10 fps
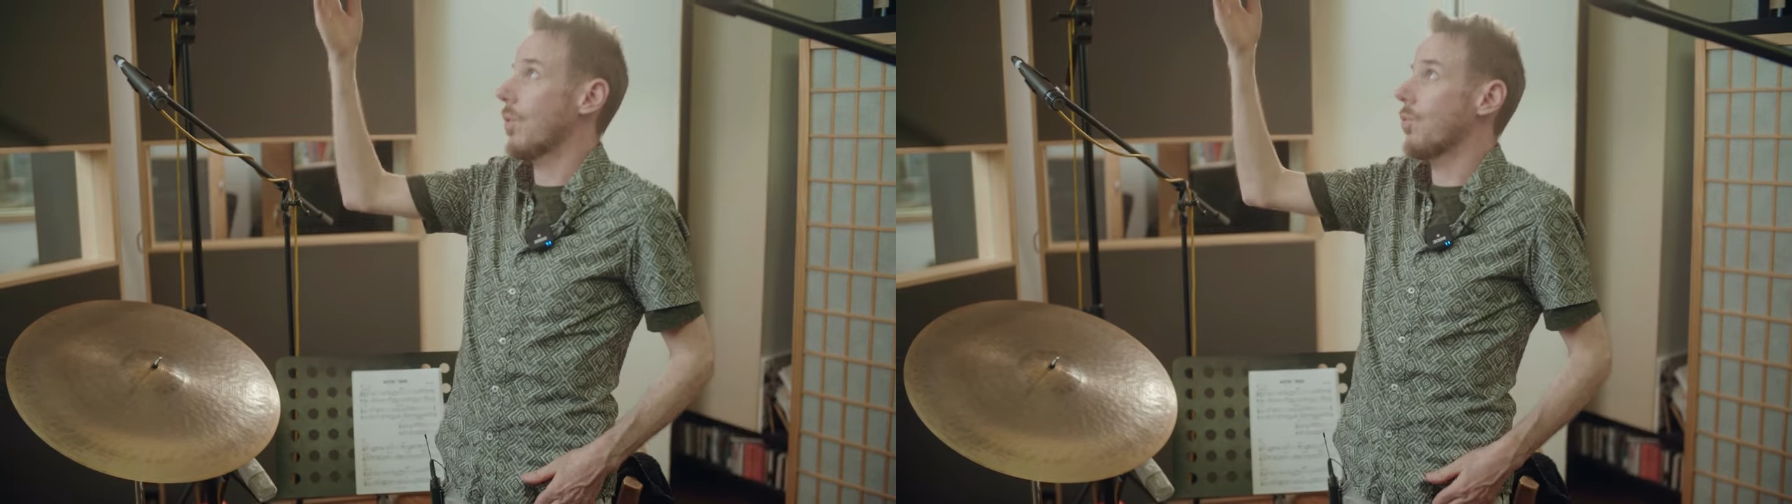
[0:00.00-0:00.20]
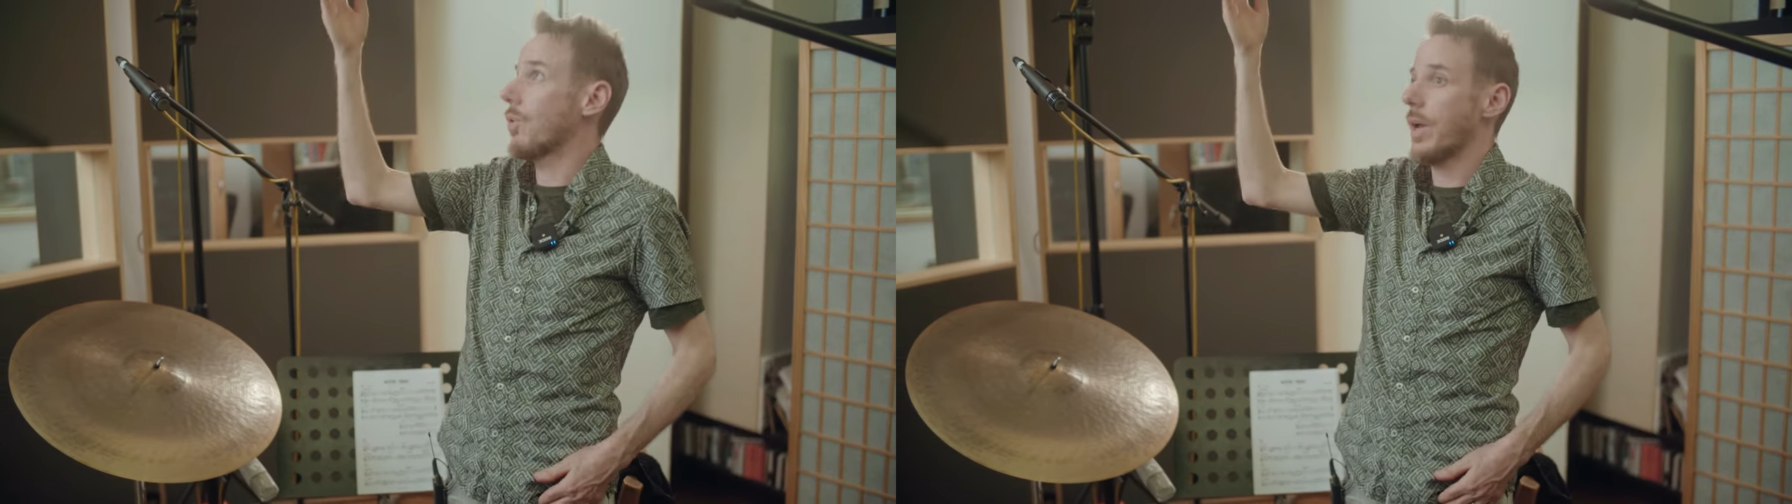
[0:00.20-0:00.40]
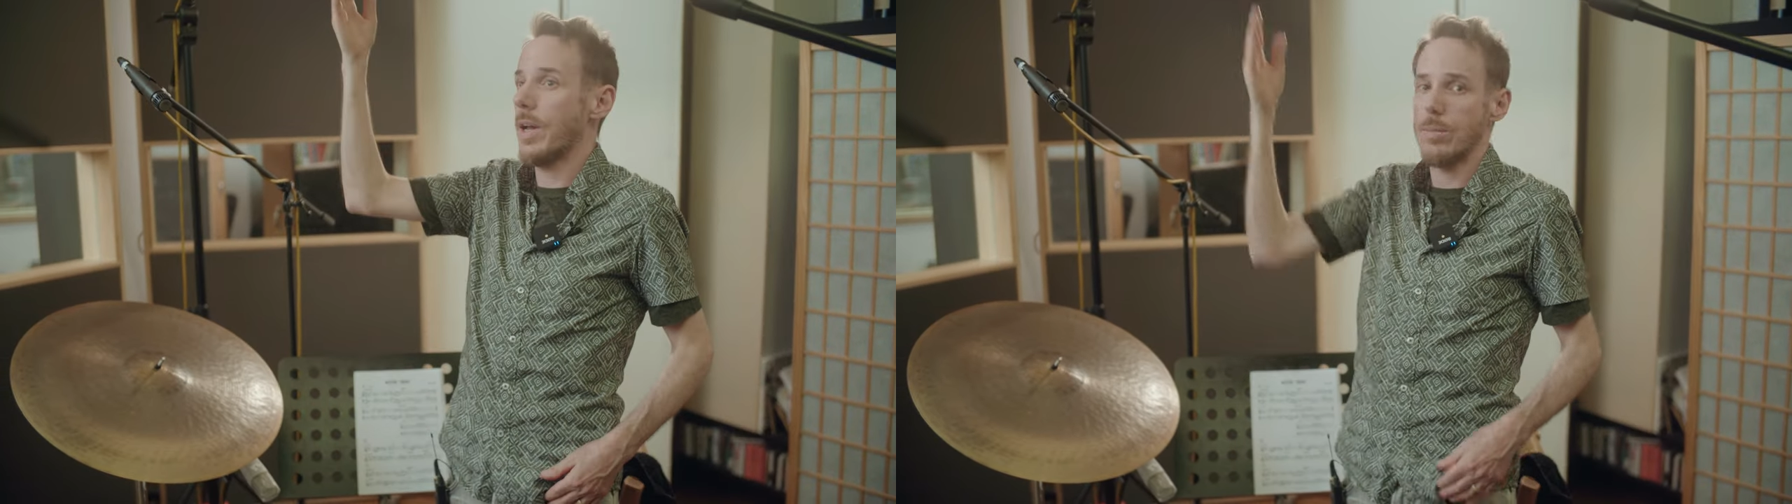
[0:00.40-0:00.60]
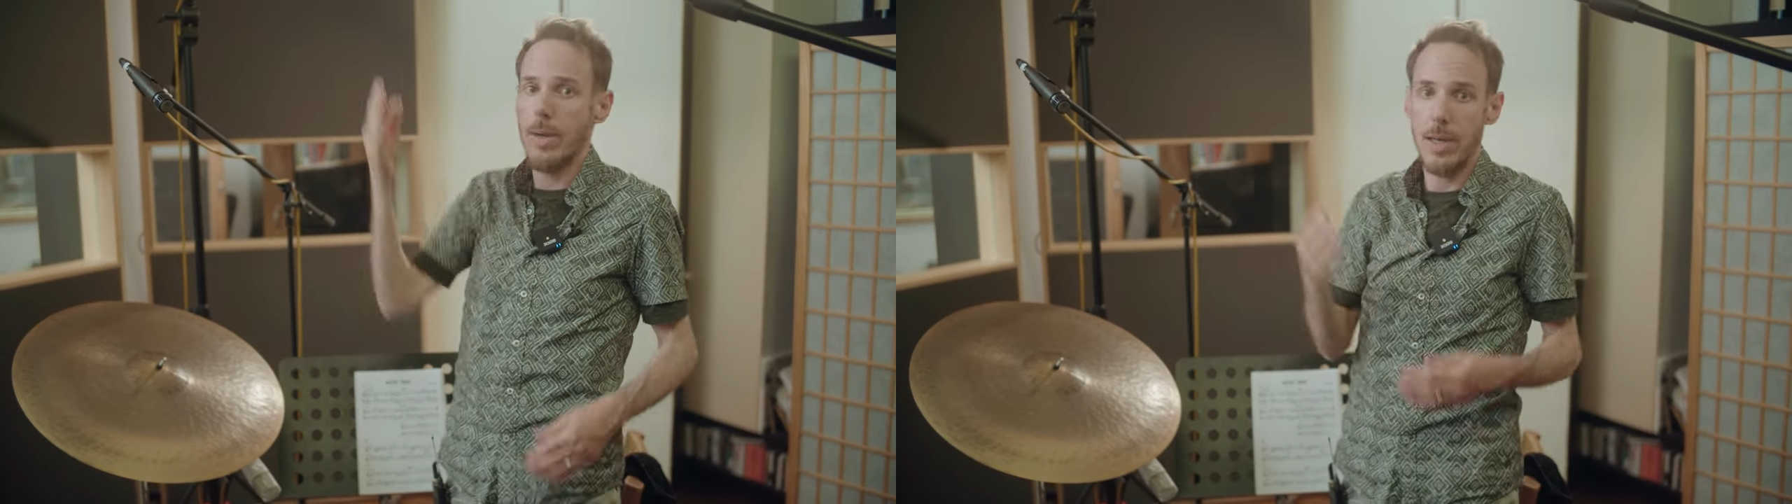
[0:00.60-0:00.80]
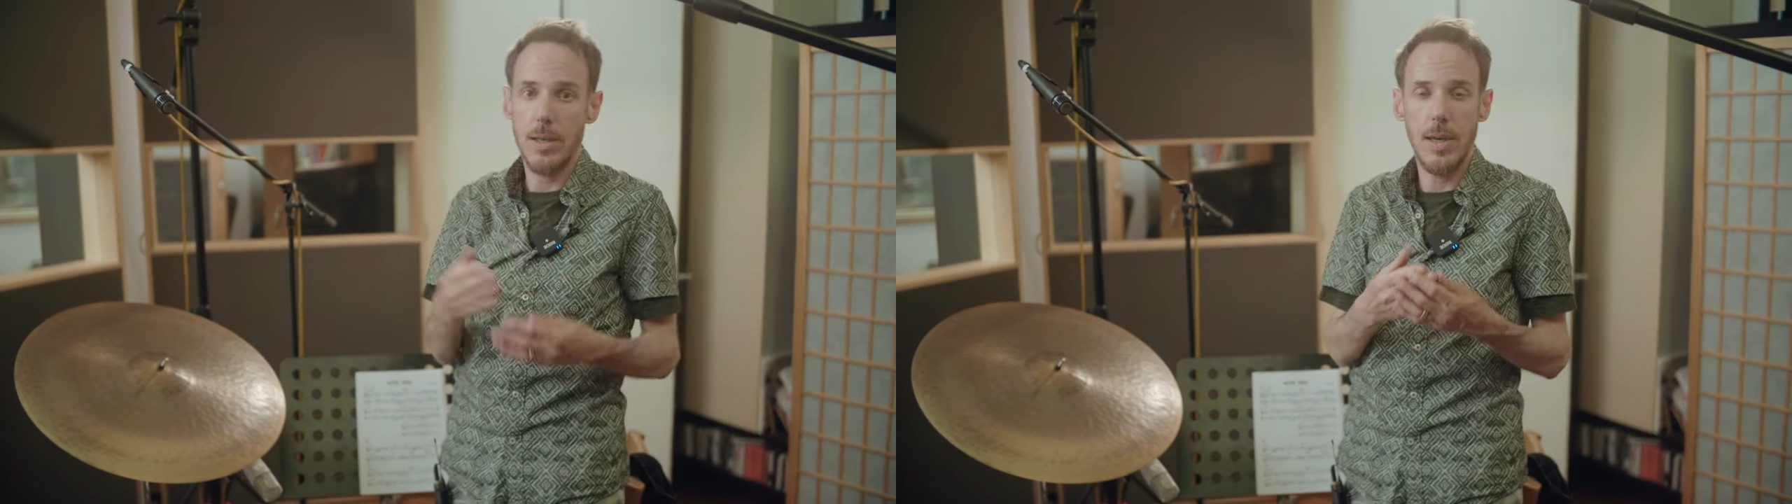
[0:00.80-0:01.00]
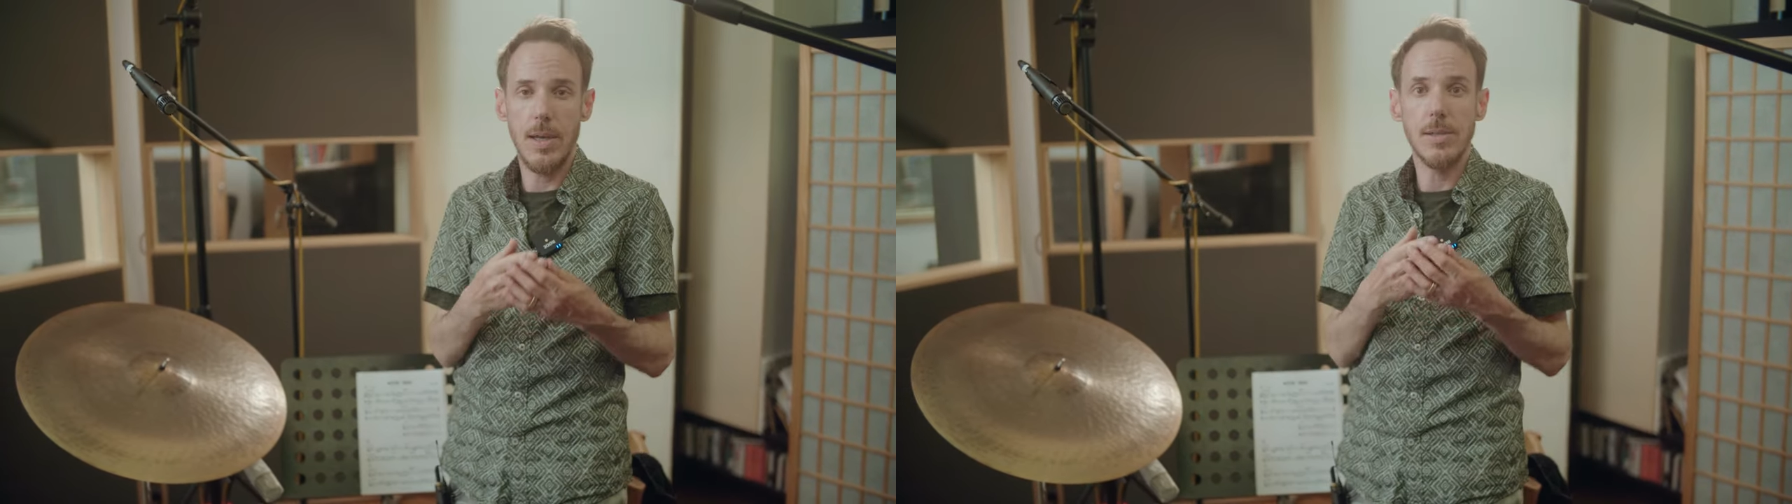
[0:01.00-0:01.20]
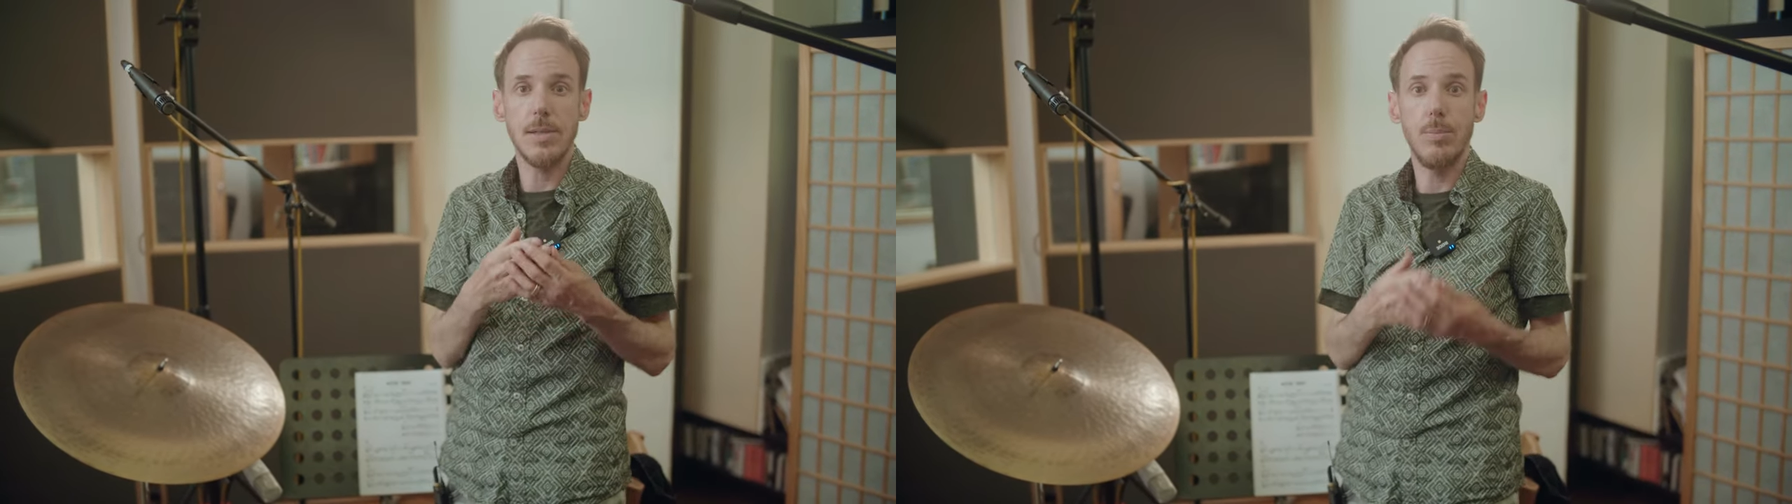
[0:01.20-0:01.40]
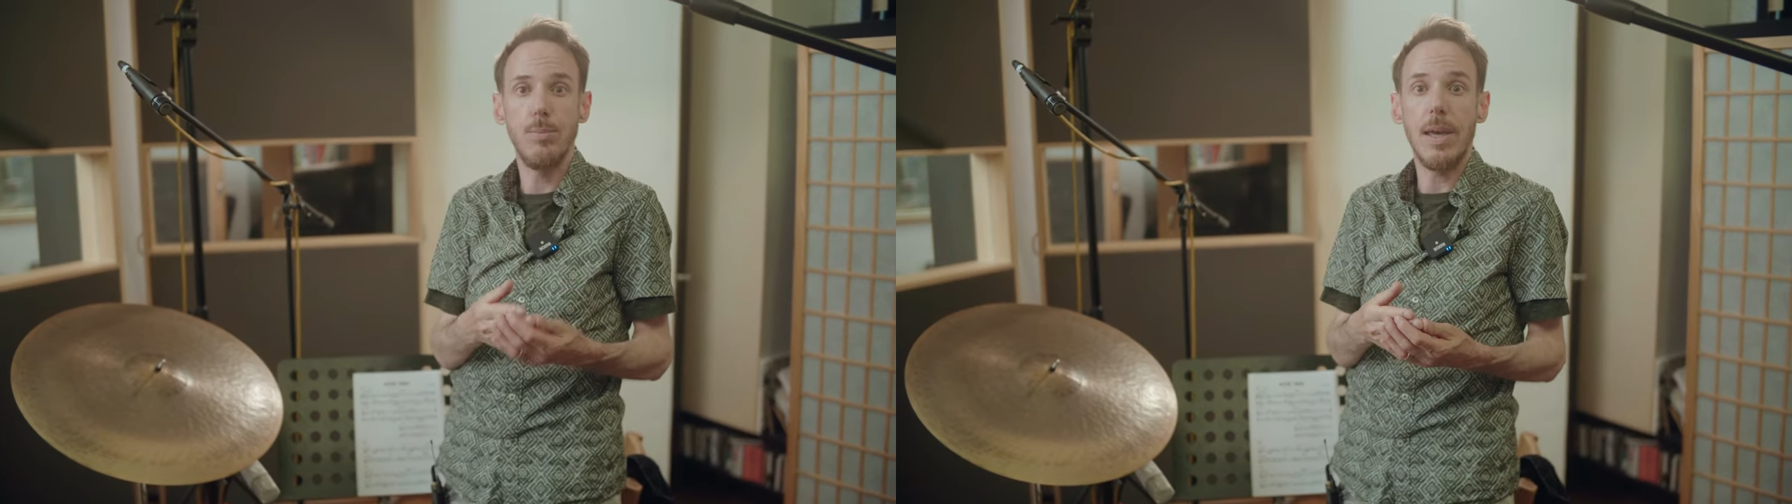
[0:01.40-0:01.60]
overhead mic as
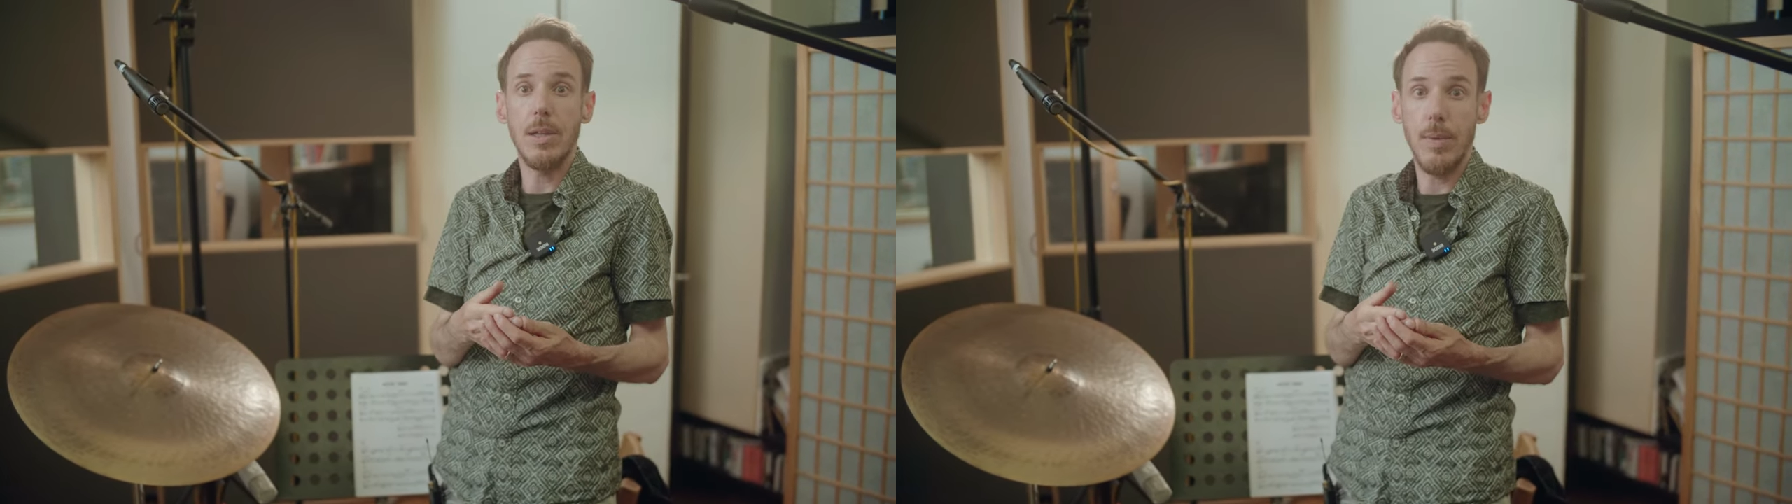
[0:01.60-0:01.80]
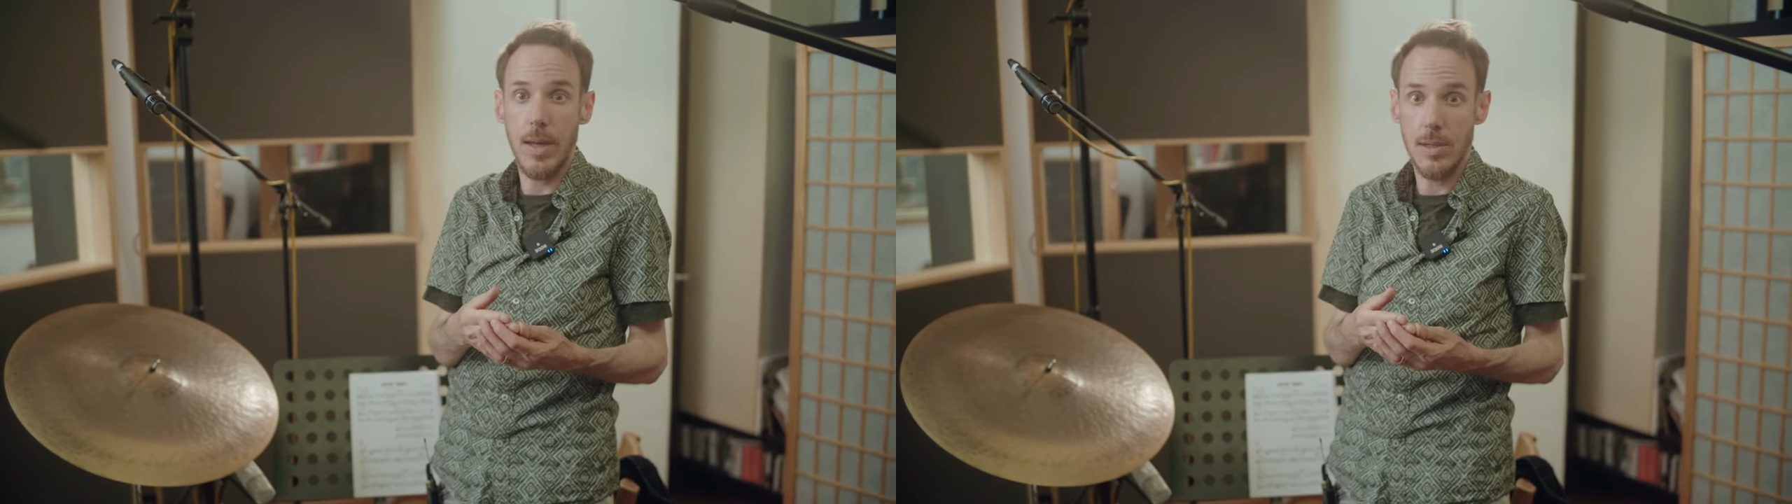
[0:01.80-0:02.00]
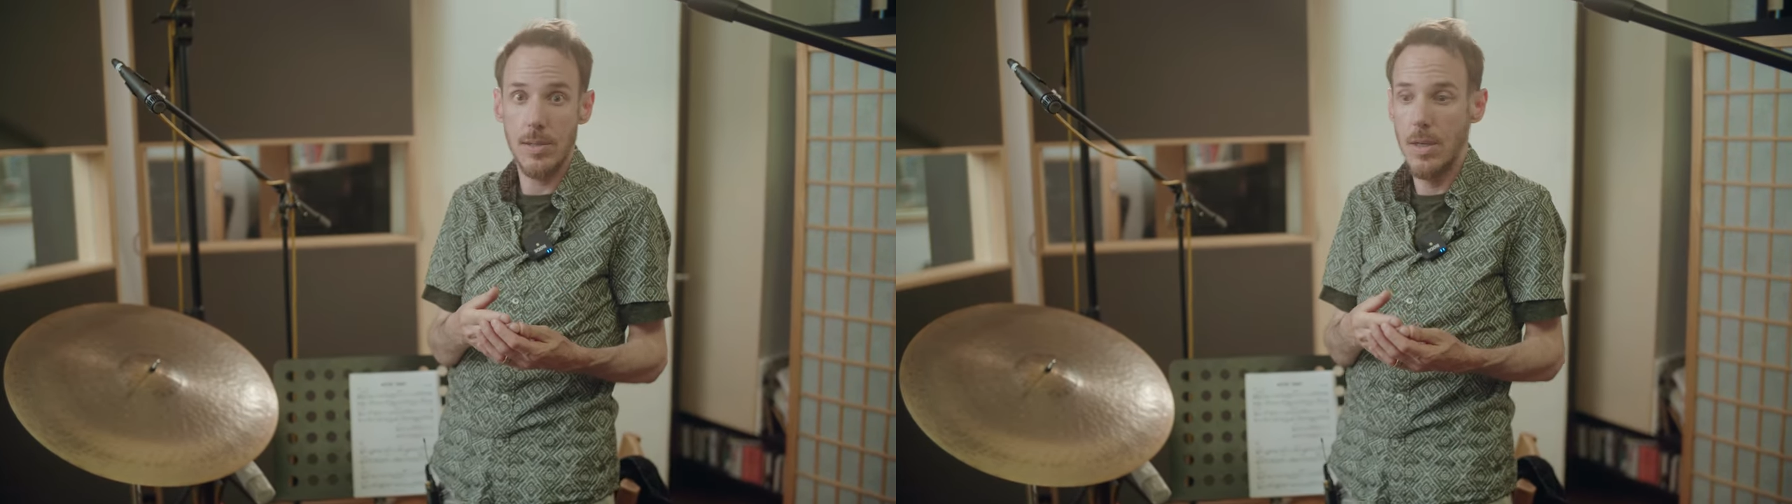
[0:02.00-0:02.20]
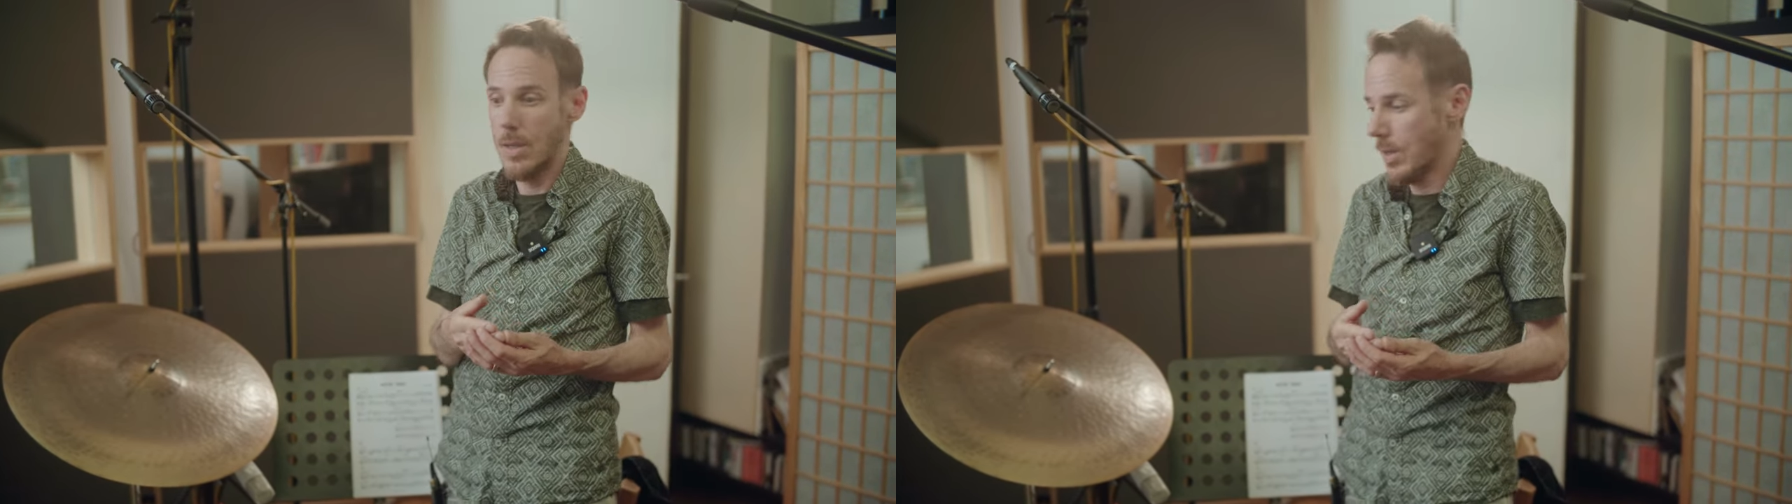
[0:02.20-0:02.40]
the main mics,